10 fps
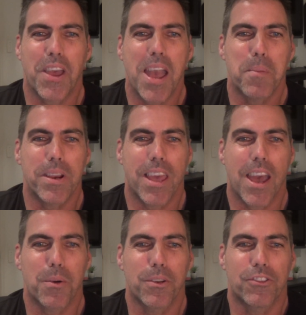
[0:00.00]
So how many
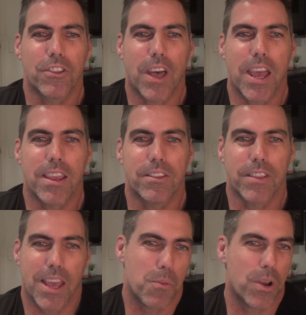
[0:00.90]
yeah. hours do they
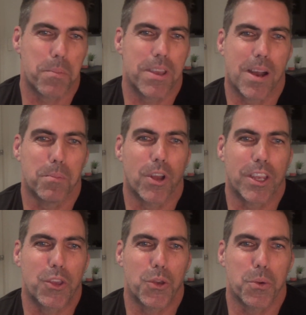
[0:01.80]
do they want to become
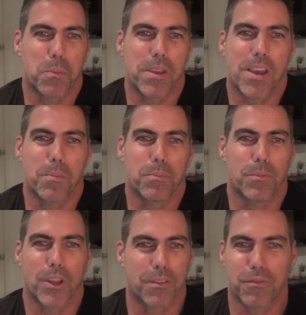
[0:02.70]
like you and become
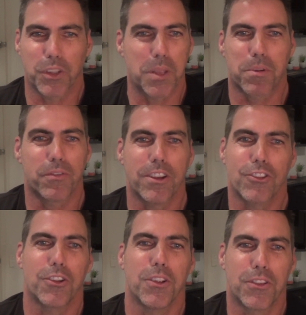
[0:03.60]
like fully
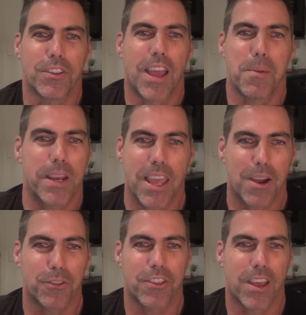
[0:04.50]
professional? How many
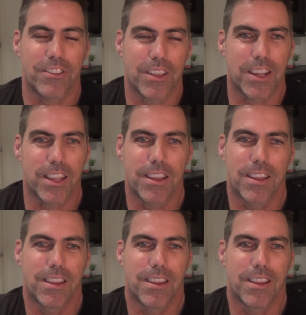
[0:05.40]
hours do they study?